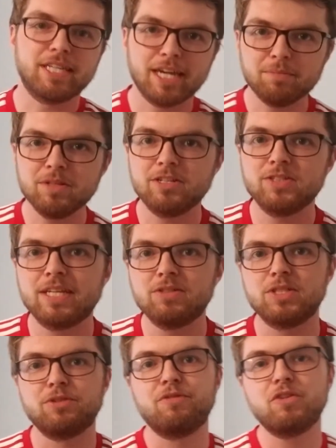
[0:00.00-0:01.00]
Game leaders, that was
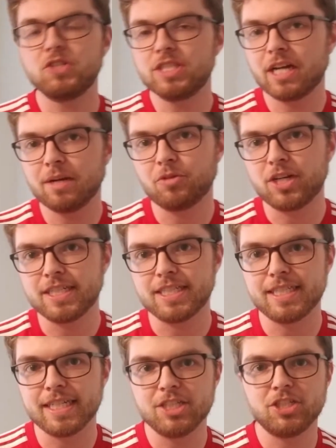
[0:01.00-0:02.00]
your first time running a
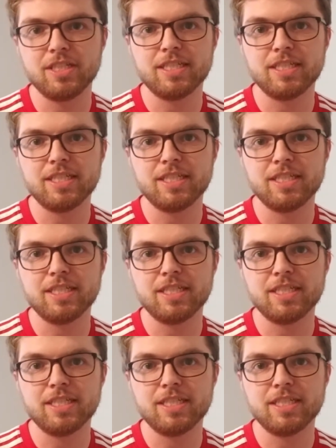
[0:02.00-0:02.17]
station.